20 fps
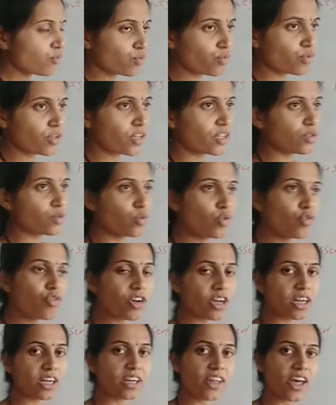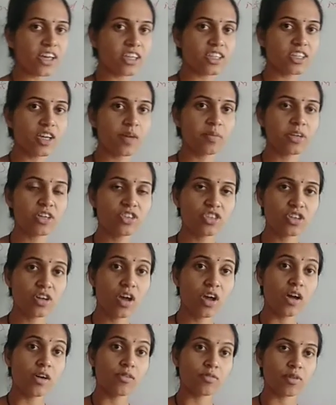students who failed the examination
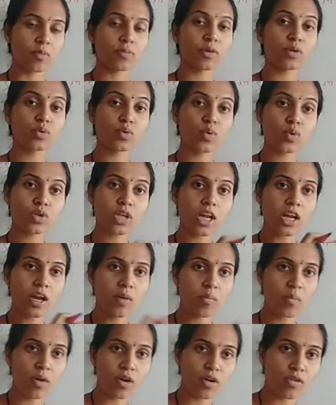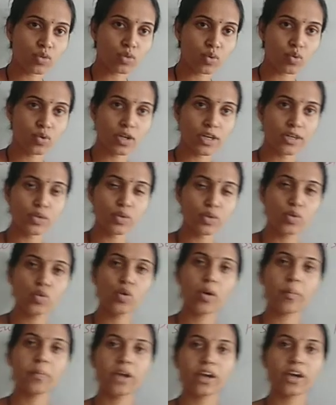from the total number of students who
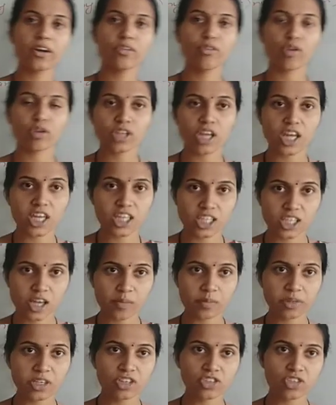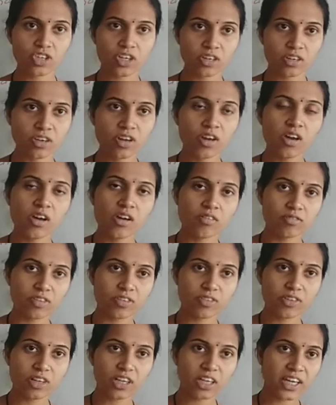appeared for the examination,
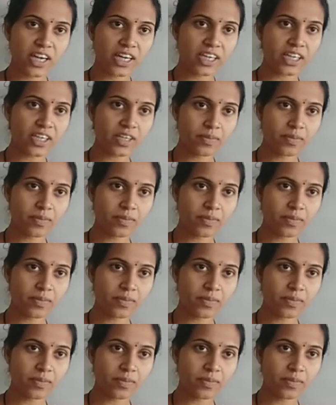we will get